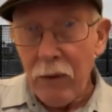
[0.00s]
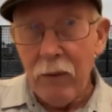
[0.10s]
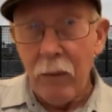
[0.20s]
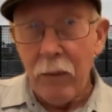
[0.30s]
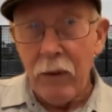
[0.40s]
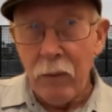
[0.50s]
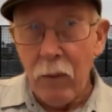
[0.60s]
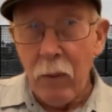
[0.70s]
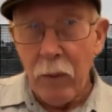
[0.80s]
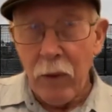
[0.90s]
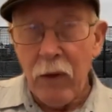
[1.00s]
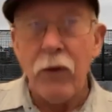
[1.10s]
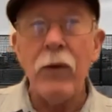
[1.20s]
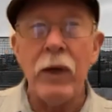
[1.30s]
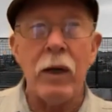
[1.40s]
what we what we want to
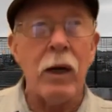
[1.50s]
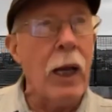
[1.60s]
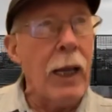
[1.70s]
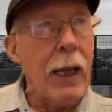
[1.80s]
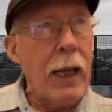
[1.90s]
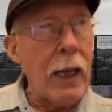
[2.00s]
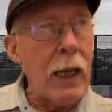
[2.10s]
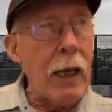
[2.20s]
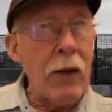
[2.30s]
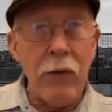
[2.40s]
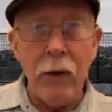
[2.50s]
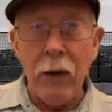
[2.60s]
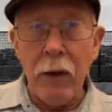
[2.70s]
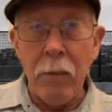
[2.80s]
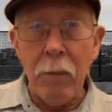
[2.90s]
do here and
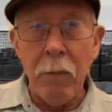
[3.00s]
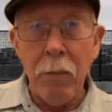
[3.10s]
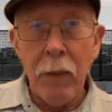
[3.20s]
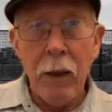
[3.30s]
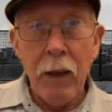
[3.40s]
um,